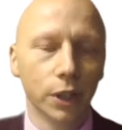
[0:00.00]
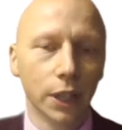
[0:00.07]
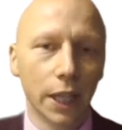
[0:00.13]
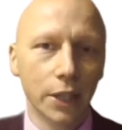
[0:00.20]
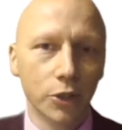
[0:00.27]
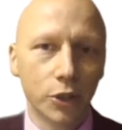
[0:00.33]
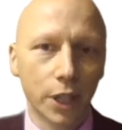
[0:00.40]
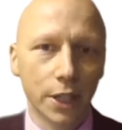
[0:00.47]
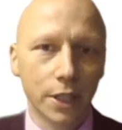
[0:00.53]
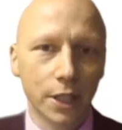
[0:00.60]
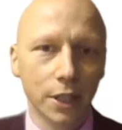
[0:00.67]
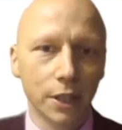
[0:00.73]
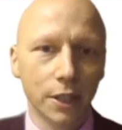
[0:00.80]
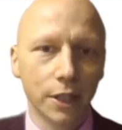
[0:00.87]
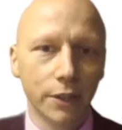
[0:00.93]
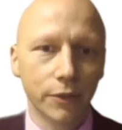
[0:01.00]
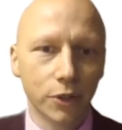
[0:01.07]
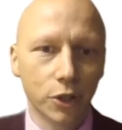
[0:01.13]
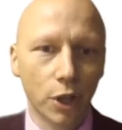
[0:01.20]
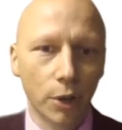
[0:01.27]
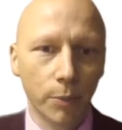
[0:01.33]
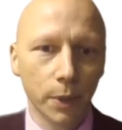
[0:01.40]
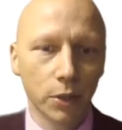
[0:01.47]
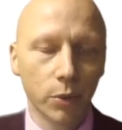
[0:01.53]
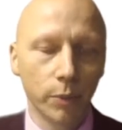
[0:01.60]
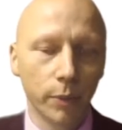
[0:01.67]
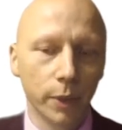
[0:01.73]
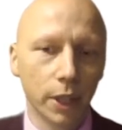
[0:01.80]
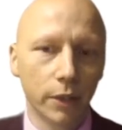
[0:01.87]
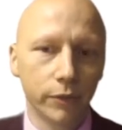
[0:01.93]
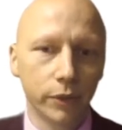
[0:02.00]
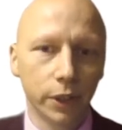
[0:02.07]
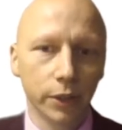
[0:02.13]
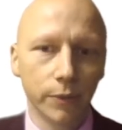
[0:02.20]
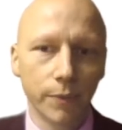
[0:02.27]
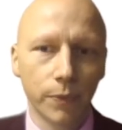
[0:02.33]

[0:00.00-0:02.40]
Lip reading: interest in the different topics that we've been covering.